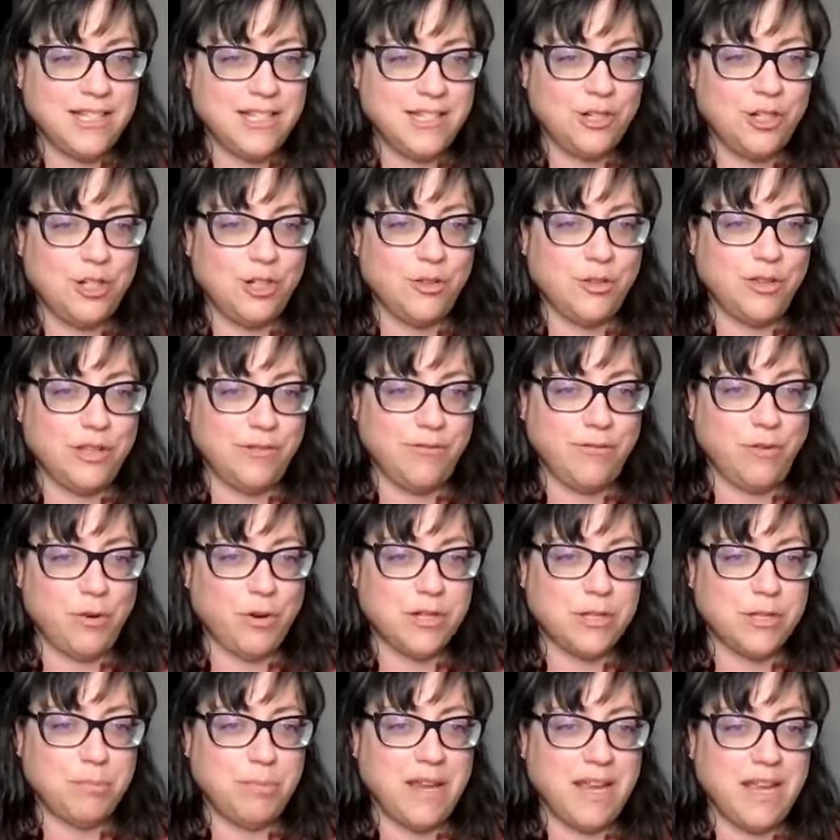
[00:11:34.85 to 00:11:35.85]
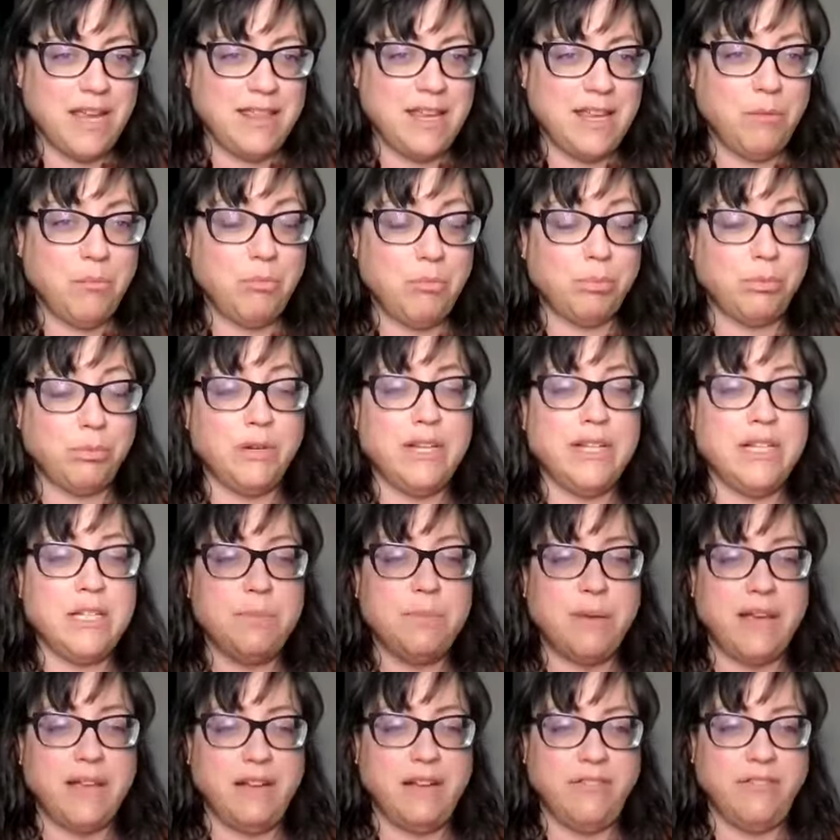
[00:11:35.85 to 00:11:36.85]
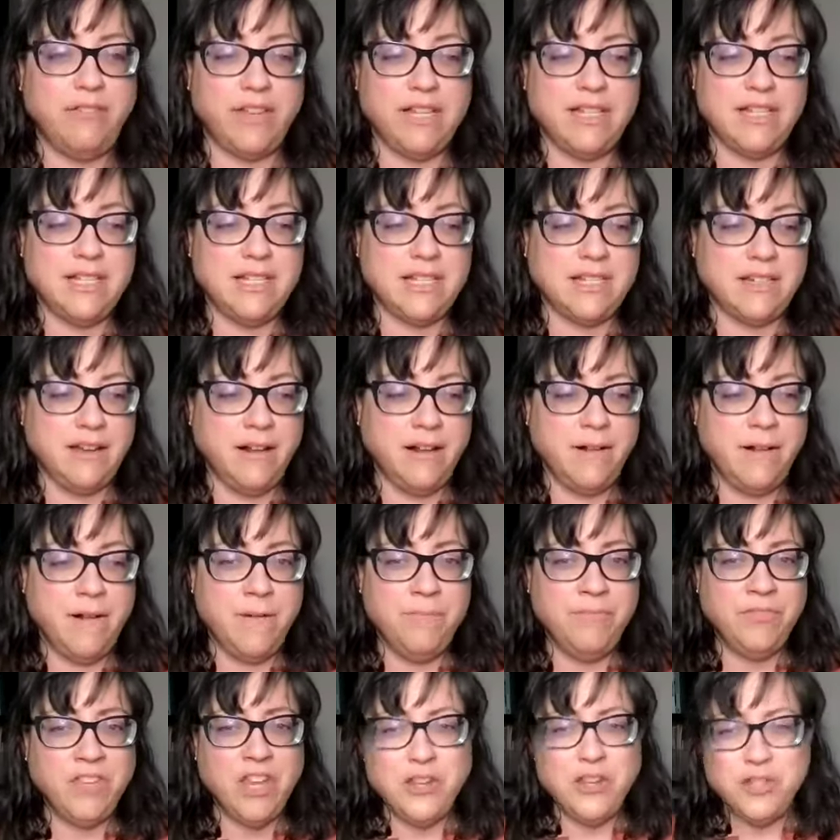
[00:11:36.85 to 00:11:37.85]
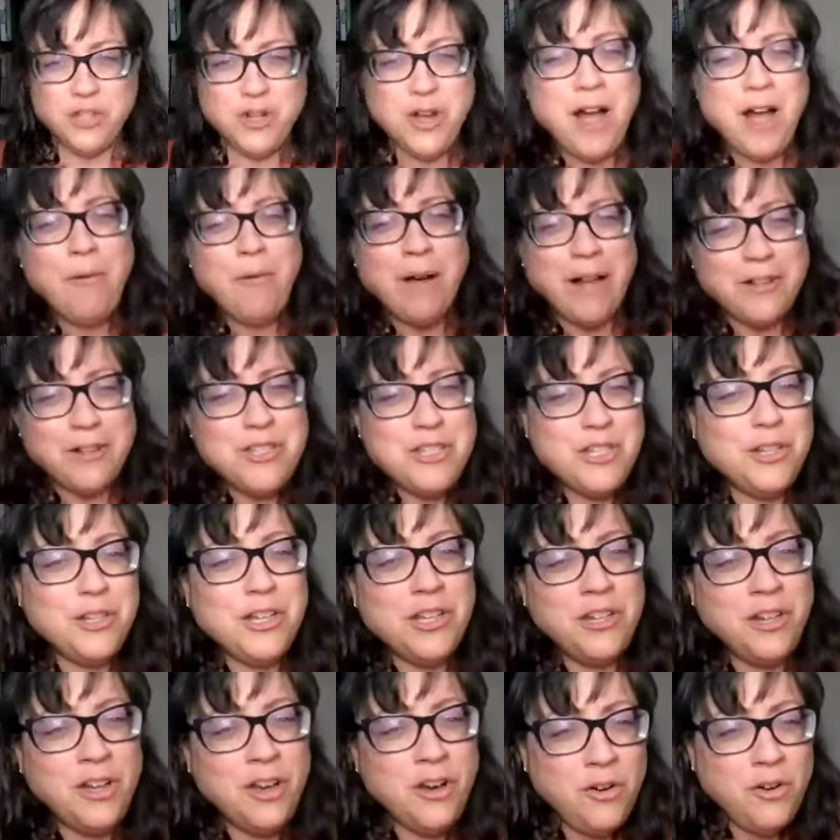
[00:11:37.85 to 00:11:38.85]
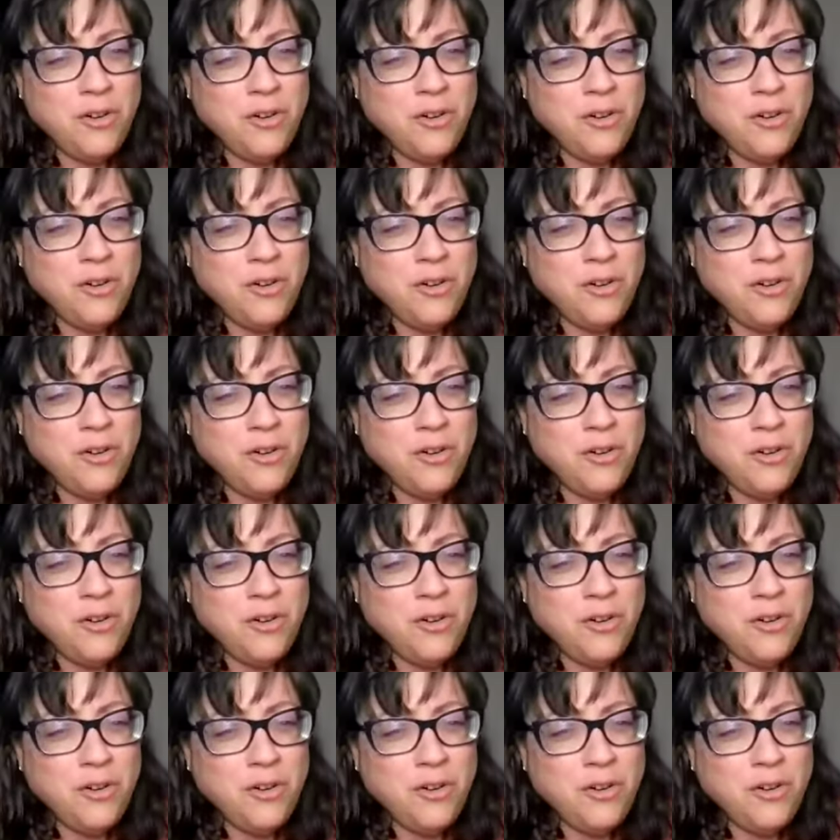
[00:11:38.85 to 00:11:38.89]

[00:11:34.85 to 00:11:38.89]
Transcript: to show that forest bathing brings benefits. Do you know how else you can know?